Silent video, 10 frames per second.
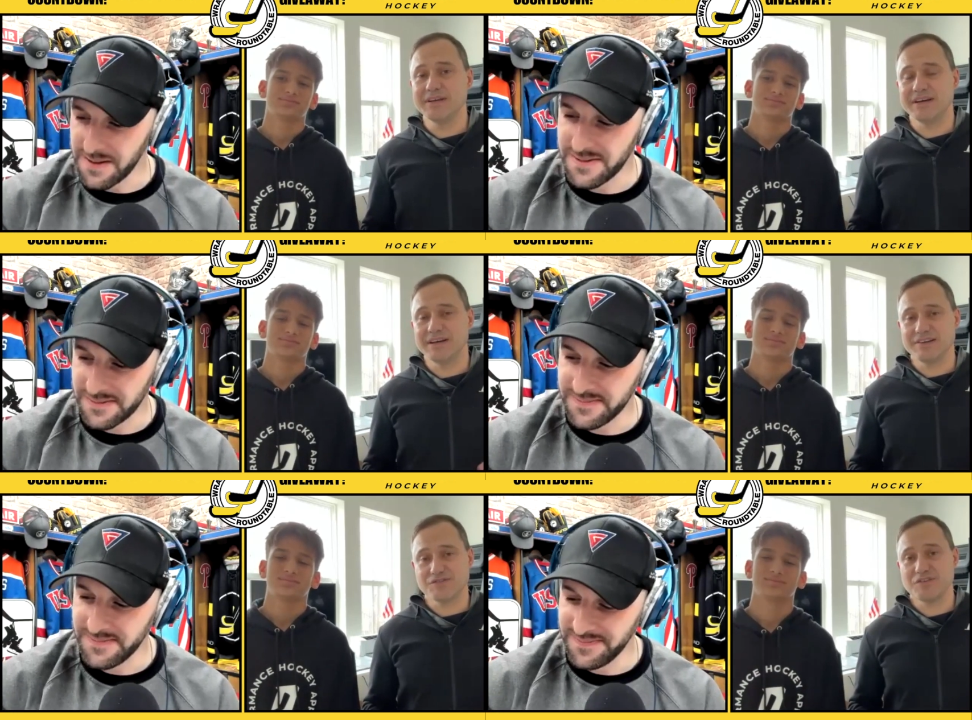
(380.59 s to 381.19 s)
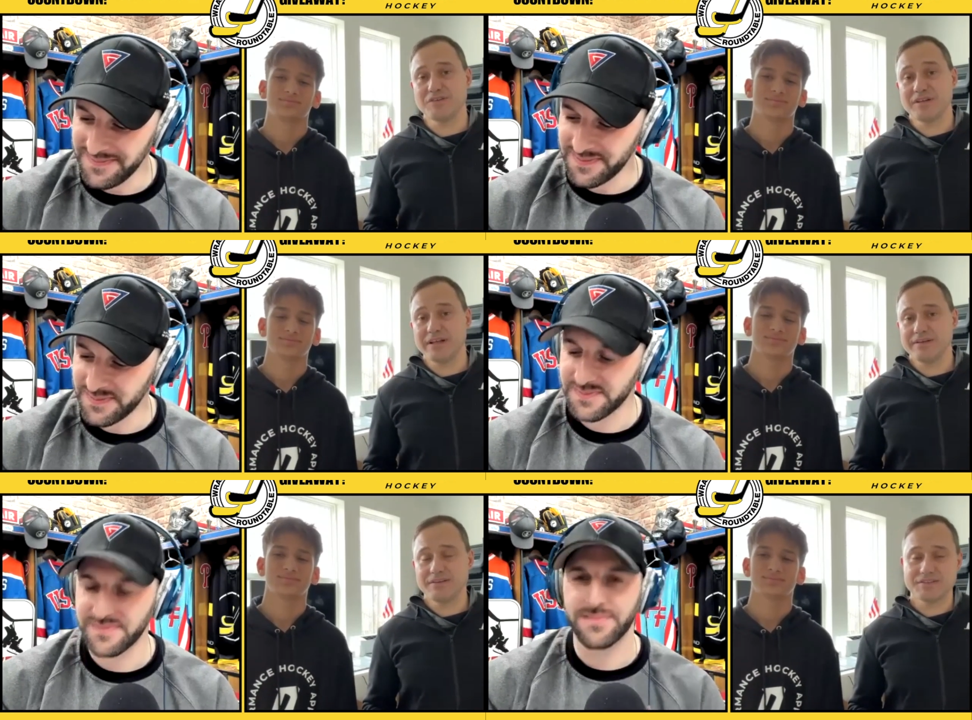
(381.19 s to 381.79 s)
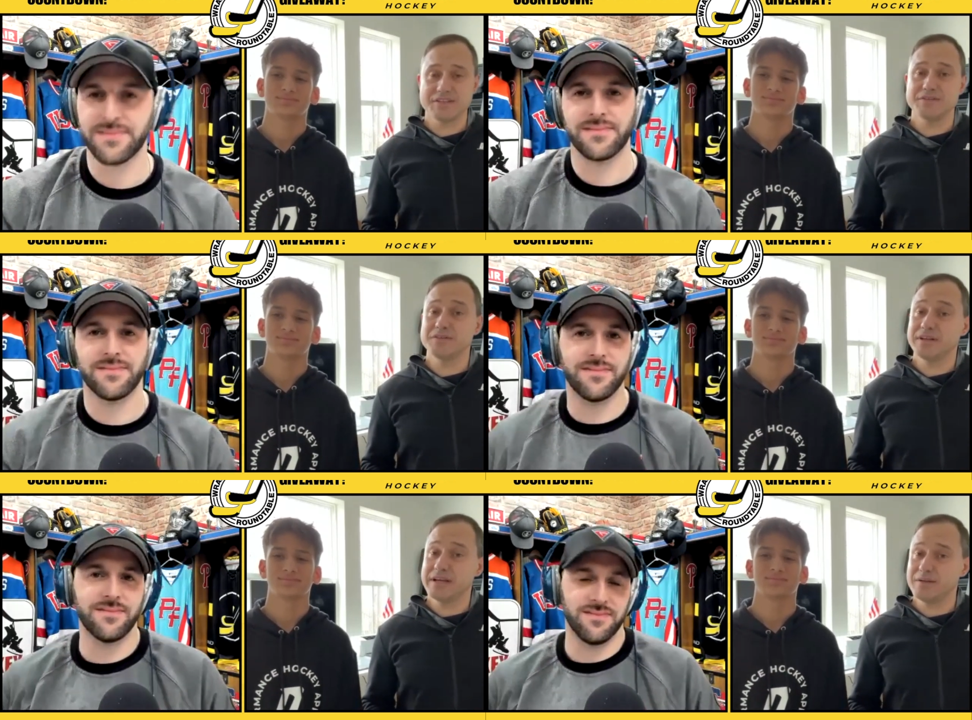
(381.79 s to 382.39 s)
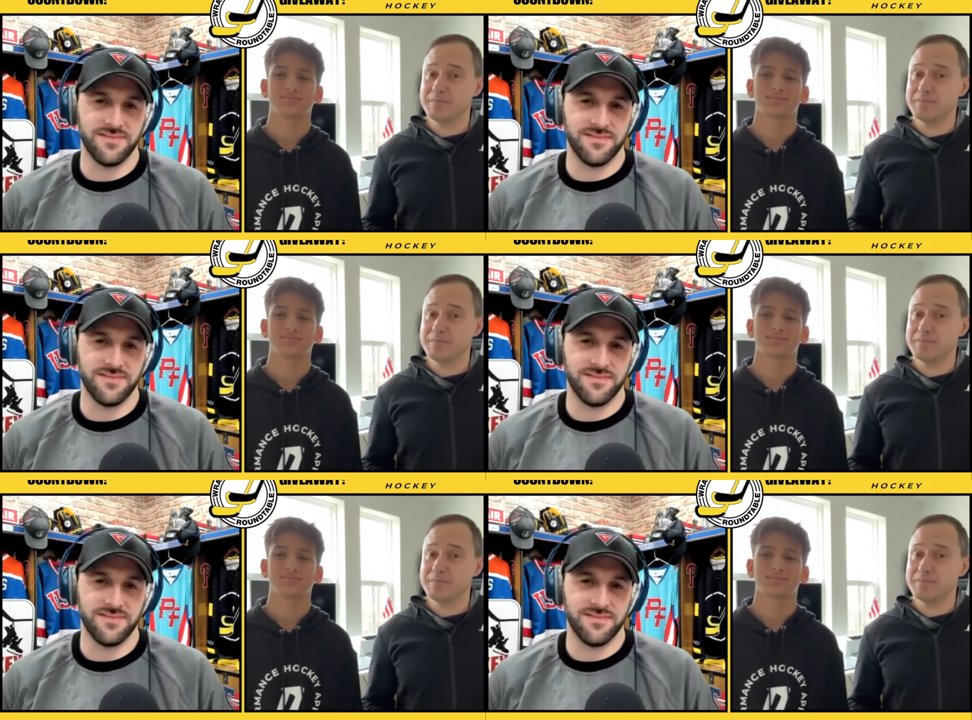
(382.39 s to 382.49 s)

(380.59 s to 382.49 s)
Speaker 1: uh, external external help